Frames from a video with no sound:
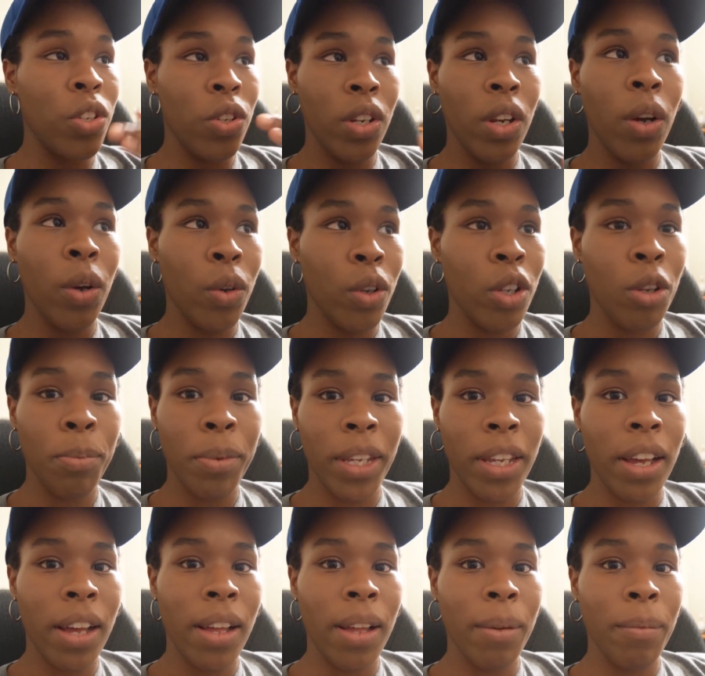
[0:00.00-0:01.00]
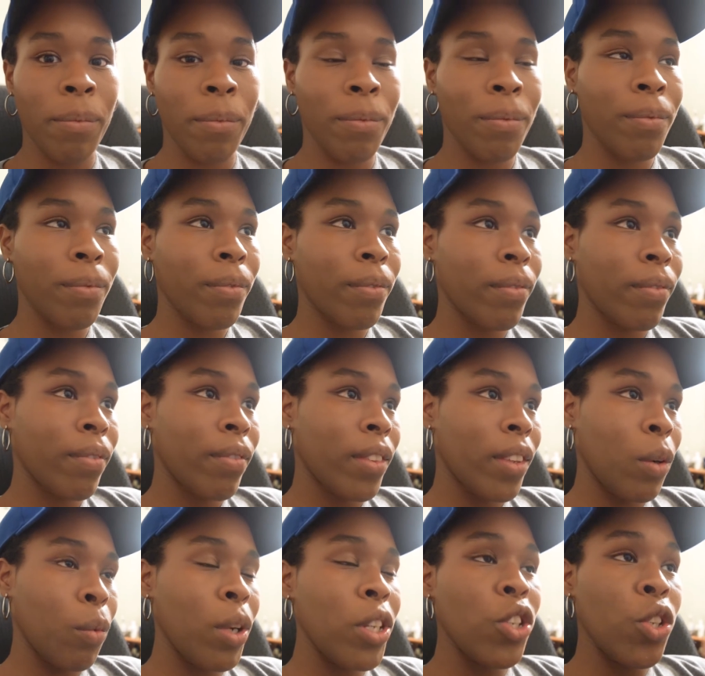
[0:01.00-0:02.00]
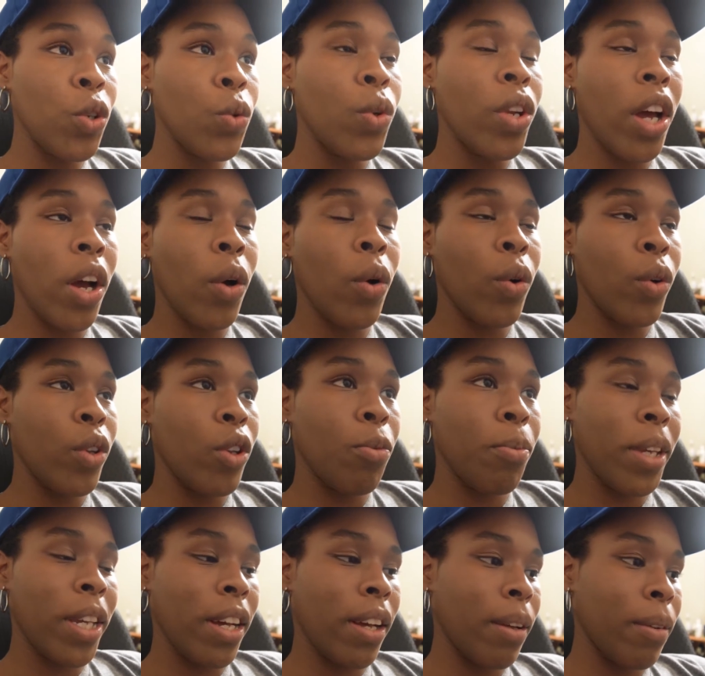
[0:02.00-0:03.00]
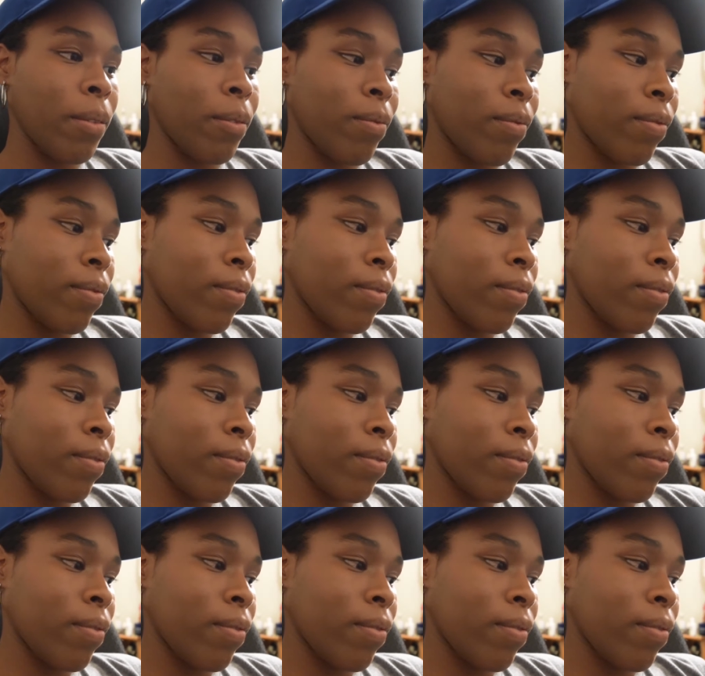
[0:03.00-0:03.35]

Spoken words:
know who you become. Once you know who you become.